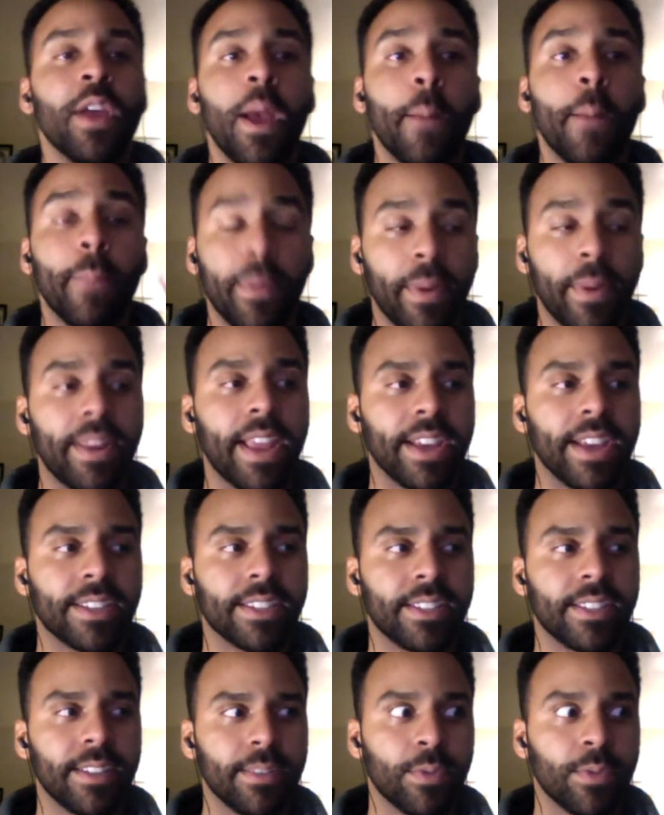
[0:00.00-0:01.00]
But
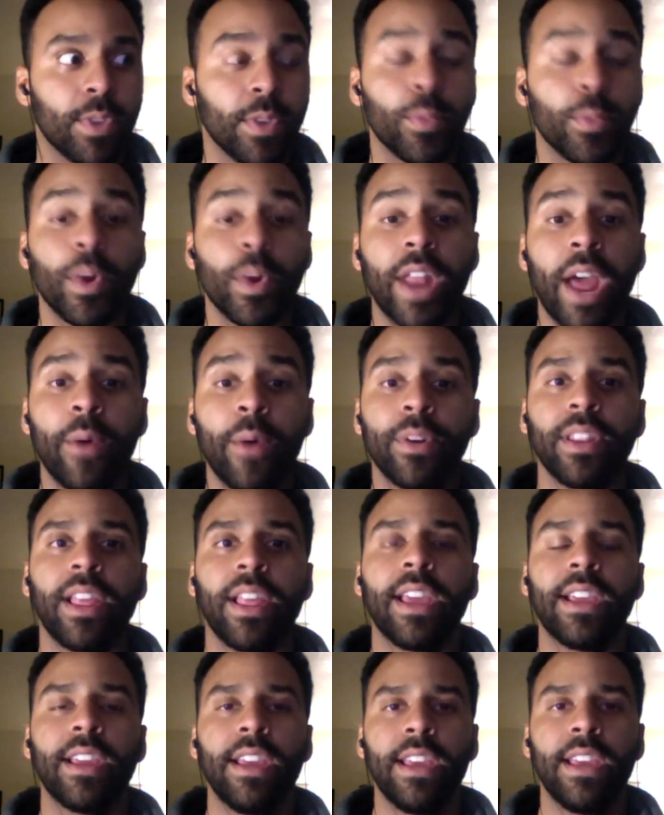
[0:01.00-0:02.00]
what I would
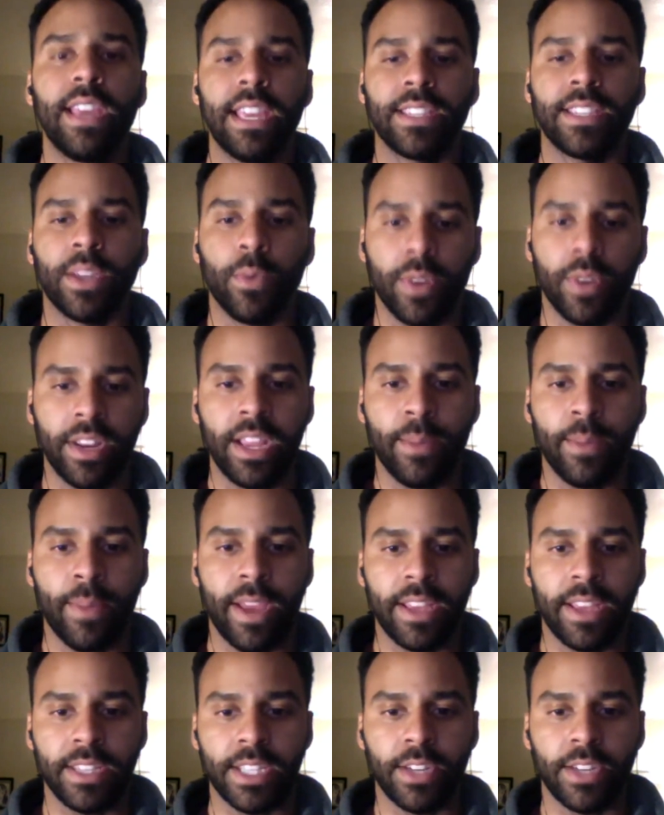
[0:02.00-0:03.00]
like is I want to get my
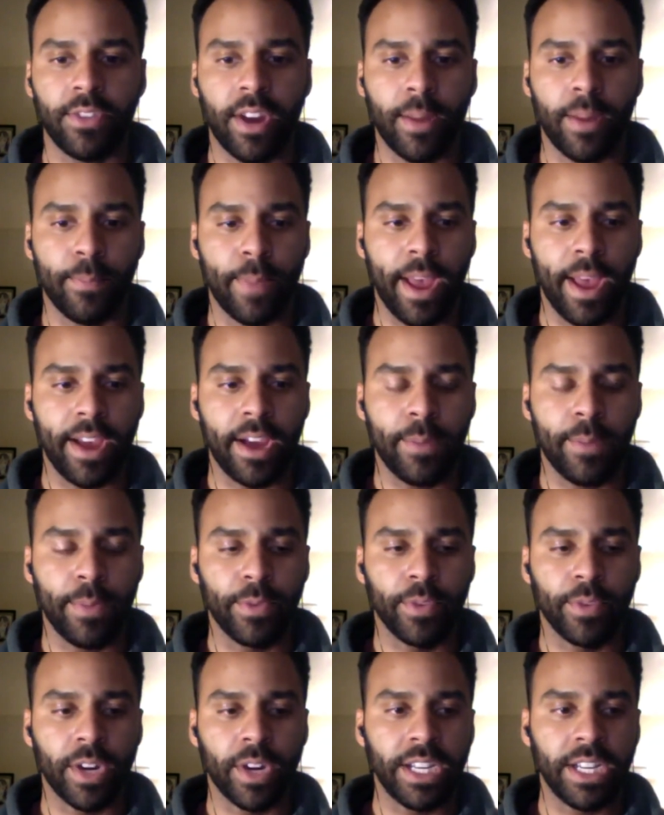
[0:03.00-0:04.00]
Instagram back up
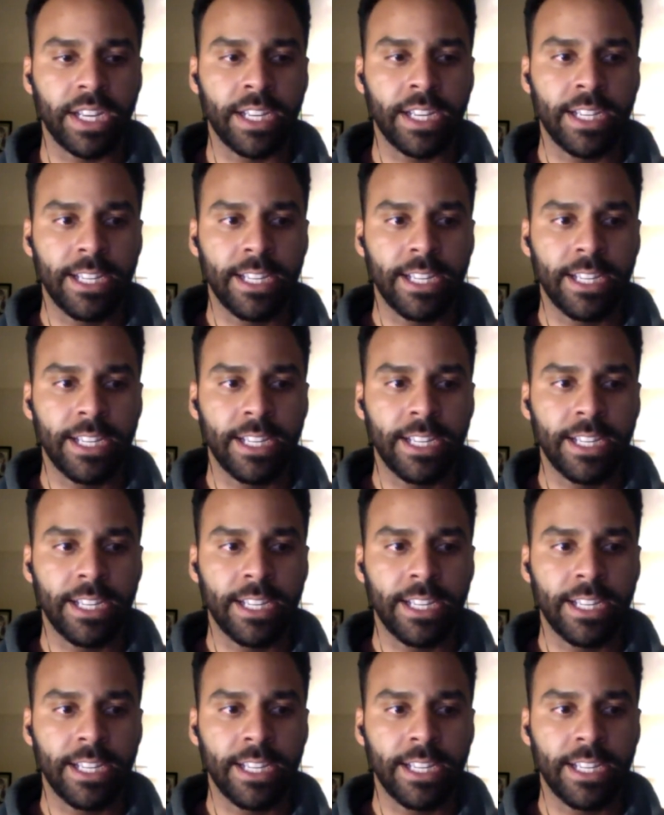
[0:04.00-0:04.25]
and running.